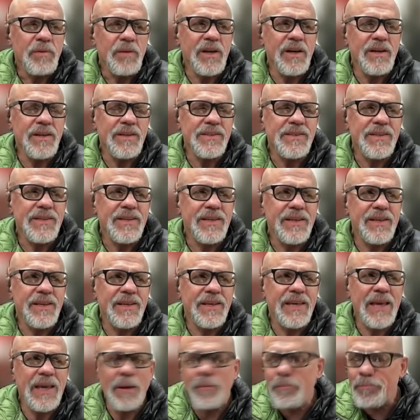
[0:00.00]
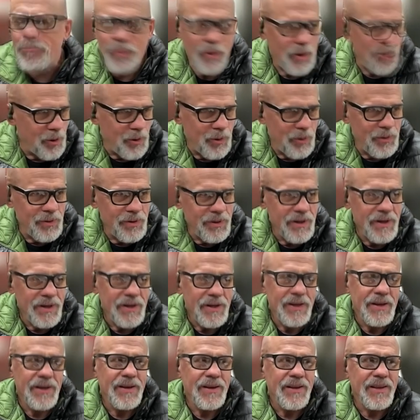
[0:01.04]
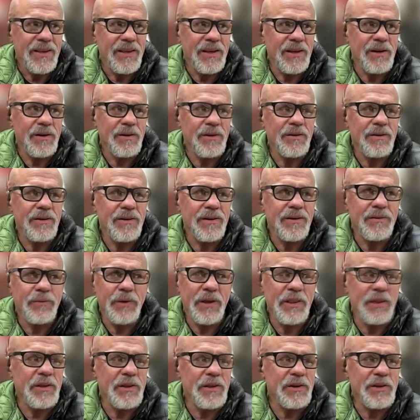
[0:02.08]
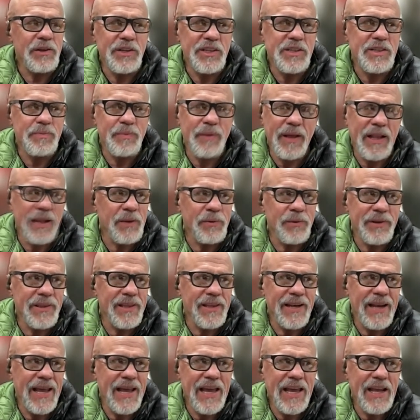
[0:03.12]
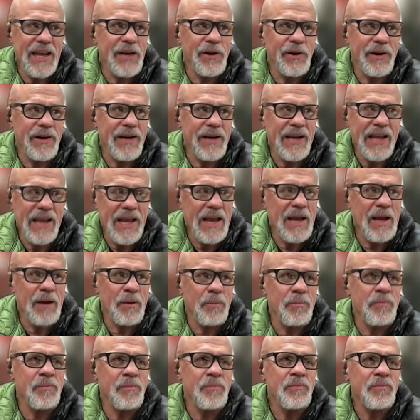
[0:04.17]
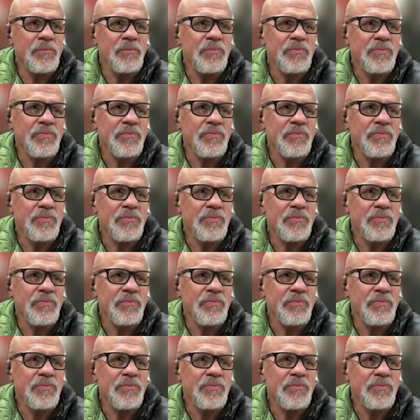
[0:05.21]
Kempo, you know, whether you spell it with an N or an M,